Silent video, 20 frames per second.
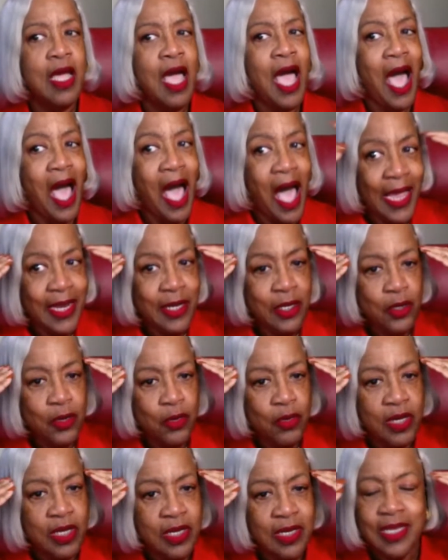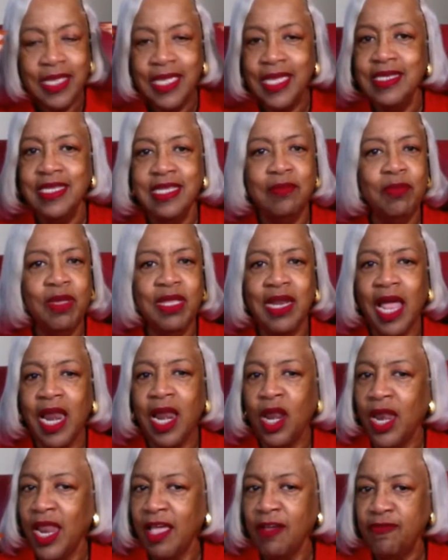I knew it. It didn't mean I
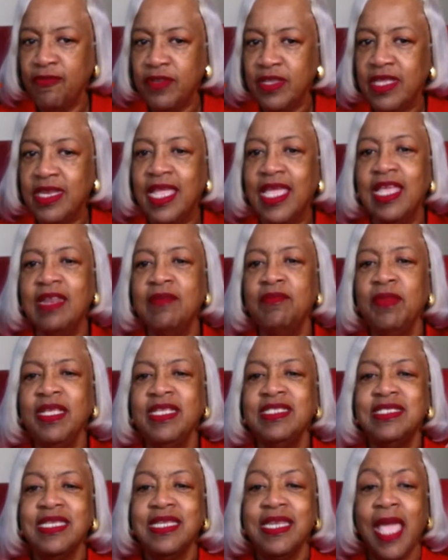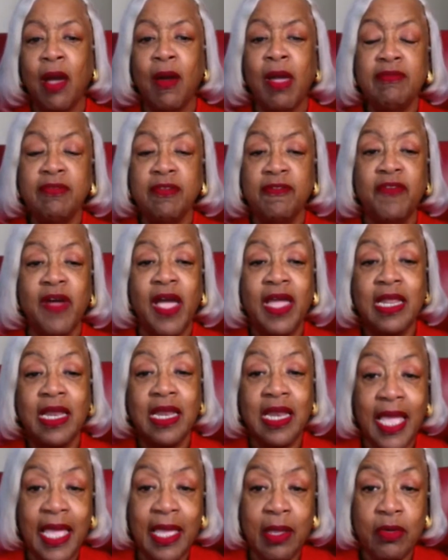left it. It means that now I have to find a
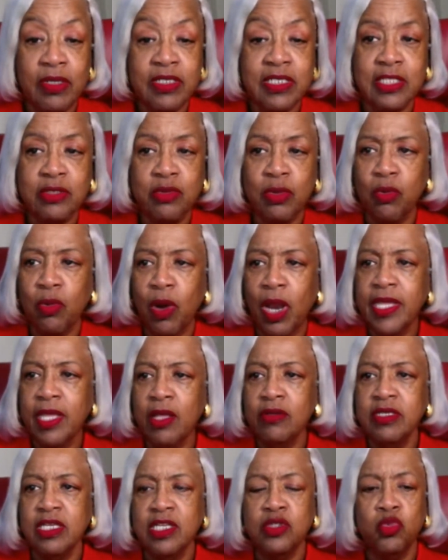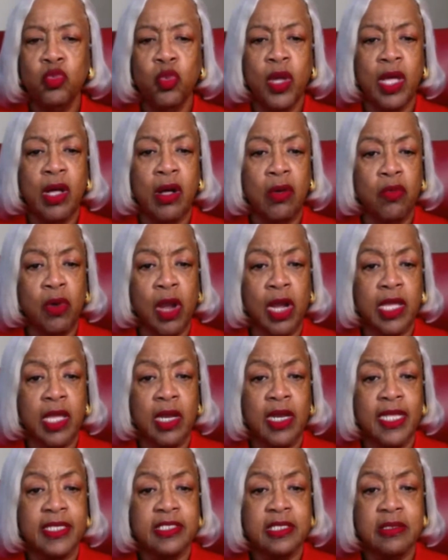language. That's what Raquel does well. Raquel
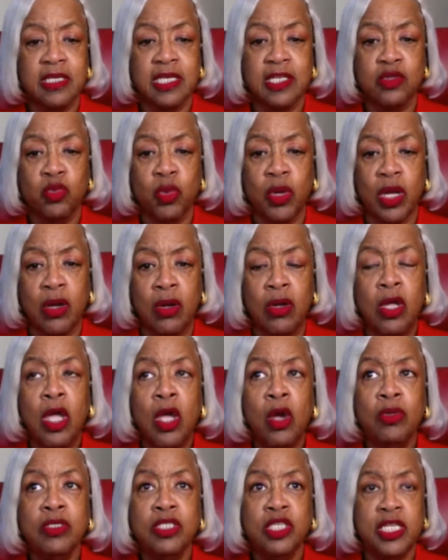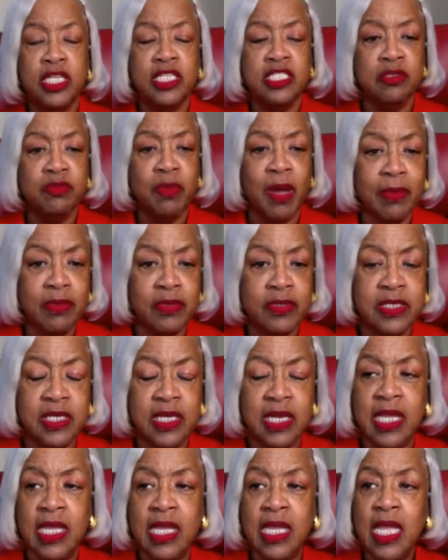Letson does well when she teaches Bible
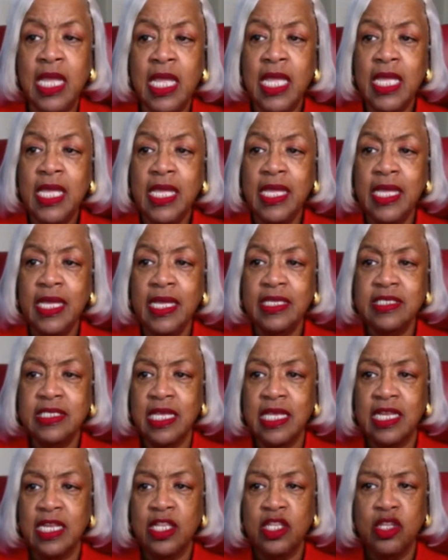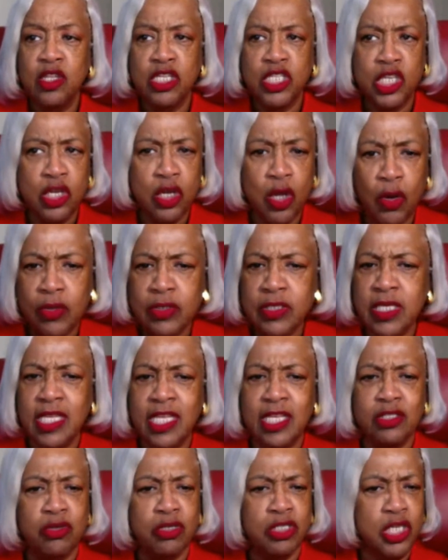study, is that she knows the
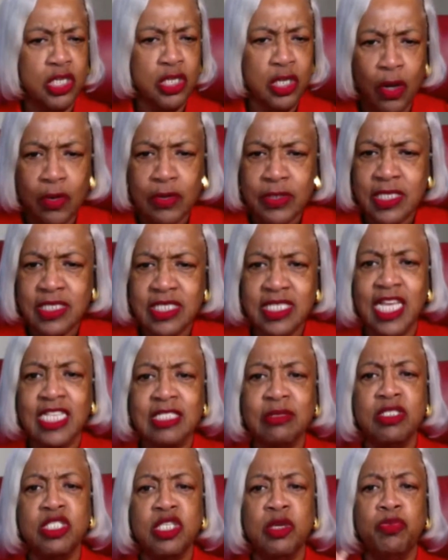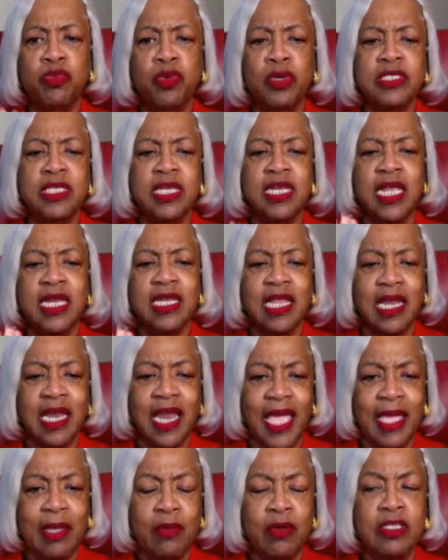history, she knows the text, but she puts it in the
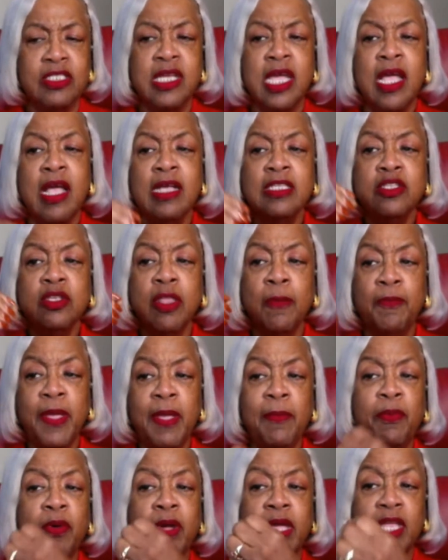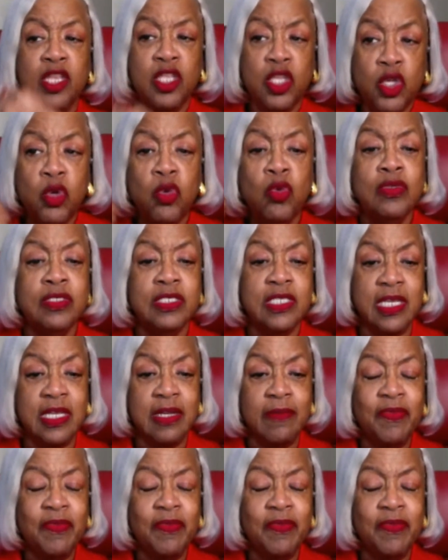language so that people can use it.